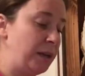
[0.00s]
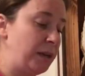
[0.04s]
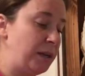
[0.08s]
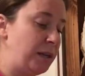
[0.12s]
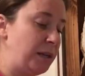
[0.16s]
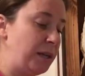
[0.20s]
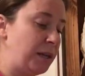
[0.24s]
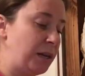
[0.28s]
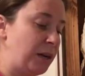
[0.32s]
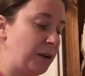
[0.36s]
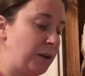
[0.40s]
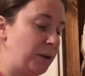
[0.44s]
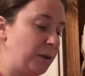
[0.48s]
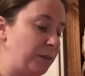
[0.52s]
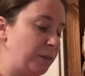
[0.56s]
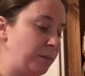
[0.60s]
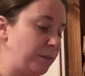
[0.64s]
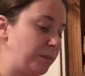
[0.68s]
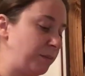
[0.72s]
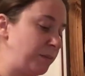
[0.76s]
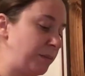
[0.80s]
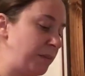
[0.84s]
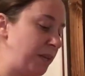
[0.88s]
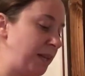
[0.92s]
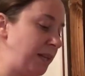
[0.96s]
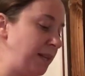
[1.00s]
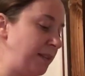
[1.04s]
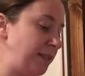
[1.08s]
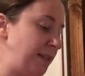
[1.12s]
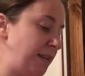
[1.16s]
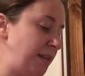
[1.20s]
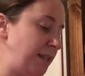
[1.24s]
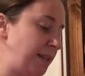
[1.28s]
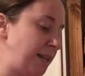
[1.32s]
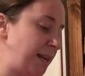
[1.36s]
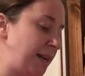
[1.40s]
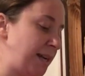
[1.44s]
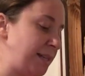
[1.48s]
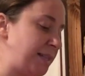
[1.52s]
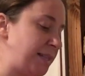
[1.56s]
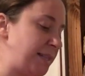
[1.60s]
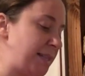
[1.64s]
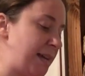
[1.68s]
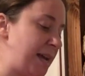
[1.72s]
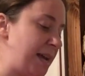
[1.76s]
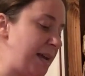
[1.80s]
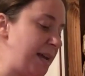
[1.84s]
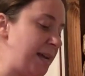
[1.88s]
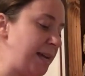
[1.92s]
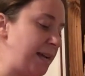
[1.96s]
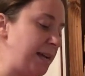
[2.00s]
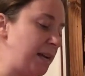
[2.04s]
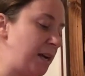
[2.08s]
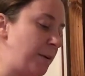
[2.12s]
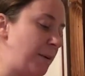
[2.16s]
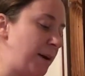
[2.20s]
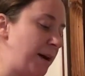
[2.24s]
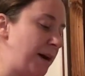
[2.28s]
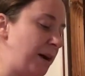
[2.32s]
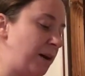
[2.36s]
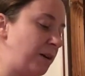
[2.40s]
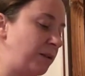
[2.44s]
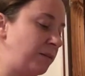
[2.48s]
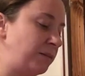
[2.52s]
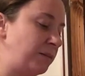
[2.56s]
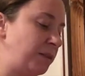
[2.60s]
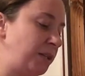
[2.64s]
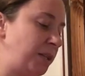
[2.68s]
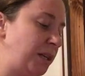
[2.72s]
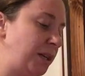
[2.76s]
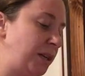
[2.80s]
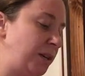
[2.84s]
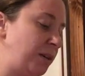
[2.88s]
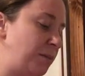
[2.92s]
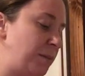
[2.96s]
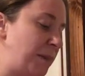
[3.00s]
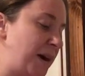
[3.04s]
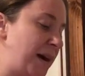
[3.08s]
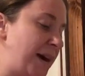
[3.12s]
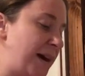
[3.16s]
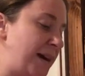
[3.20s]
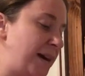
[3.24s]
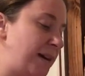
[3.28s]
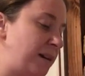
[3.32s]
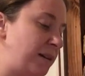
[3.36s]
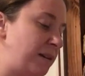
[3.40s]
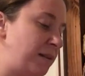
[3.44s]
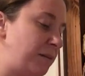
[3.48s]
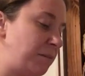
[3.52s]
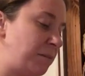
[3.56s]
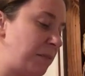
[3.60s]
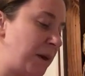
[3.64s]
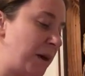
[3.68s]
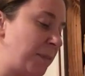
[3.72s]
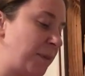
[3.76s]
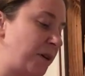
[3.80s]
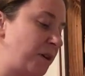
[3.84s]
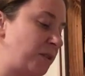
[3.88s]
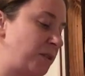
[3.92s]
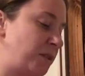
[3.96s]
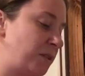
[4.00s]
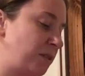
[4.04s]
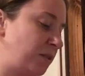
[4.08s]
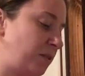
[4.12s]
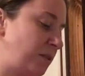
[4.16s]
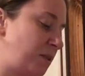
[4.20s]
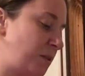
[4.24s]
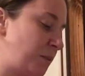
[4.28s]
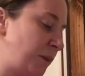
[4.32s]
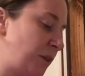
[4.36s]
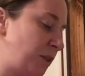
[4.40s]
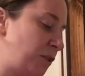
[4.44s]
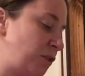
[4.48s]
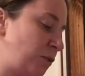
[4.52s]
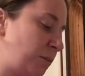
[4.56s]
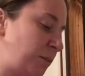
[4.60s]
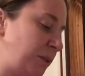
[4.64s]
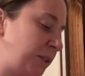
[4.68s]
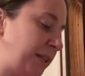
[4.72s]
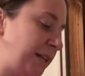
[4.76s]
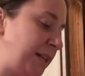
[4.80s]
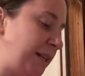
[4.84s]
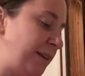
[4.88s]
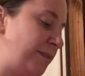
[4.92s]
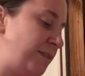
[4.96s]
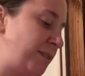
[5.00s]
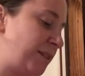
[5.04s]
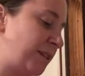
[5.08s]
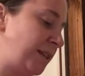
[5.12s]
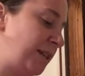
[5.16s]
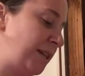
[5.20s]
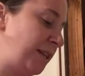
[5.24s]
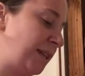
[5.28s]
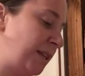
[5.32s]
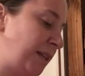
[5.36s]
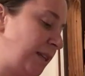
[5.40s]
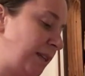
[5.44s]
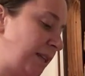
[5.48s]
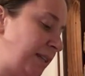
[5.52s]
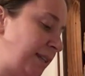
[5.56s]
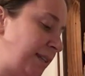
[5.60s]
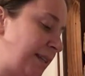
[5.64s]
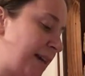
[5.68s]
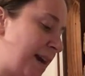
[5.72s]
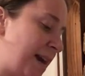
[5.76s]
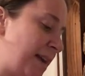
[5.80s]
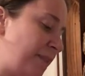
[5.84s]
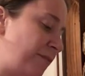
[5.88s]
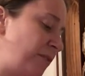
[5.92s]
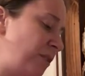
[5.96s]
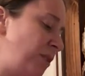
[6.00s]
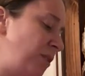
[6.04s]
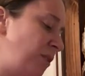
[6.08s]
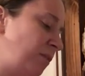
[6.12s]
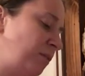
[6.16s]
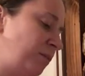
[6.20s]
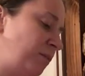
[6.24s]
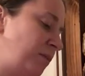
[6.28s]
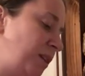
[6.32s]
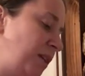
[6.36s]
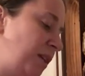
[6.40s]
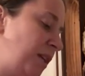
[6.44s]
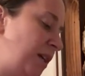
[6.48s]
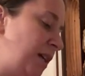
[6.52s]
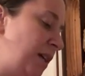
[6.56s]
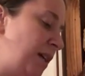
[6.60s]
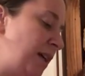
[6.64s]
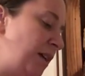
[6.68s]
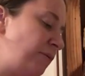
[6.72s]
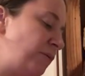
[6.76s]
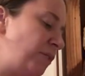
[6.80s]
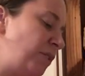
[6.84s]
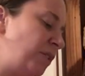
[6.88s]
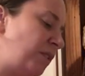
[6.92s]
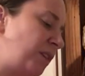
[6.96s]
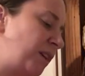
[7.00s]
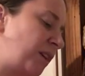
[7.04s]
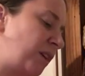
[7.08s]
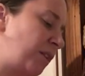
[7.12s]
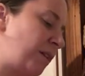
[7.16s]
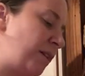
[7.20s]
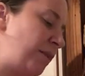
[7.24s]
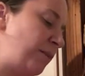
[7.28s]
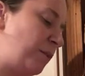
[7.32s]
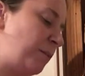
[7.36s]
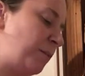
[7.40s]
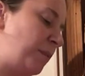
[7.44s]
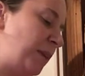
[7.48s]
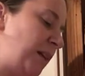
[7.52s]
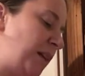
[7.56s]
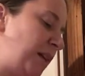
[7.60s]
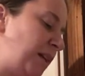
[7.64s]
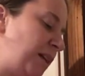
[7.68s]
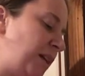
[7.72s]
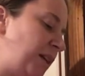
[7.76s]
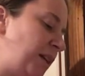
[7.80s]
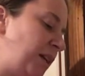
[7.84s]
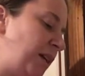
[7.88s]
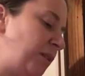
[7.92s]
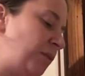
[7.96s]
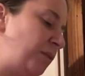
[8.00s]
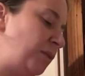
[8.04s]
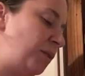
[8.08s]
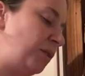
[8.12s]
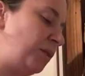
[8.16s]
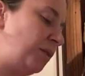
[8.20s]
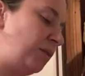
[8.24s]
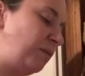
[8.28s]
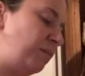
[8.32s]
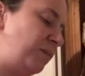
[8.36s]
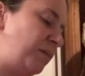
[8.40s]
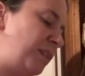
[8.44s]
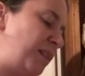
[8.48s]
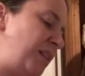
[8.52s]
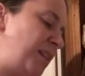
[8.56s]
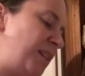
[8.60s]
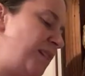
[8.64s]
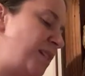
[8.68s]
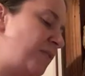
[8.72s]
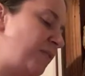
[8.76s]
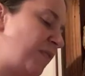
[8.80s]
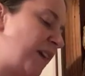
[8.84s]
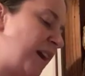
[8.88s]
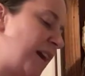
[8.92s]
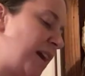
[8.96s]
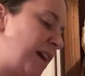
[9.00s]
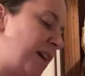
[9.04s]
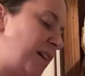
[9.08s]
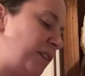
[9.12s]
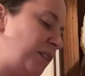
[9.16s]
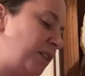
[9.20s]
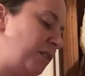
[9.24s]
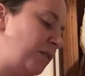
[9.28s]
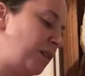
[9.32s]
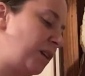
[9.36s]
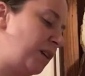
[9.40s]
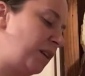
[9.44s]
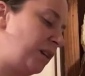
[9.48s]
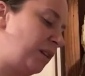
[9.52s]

you know, anything that I say about, you know, my personal spiritual beliefs or anything like that, if you don't agree with me, you know, it's fine. You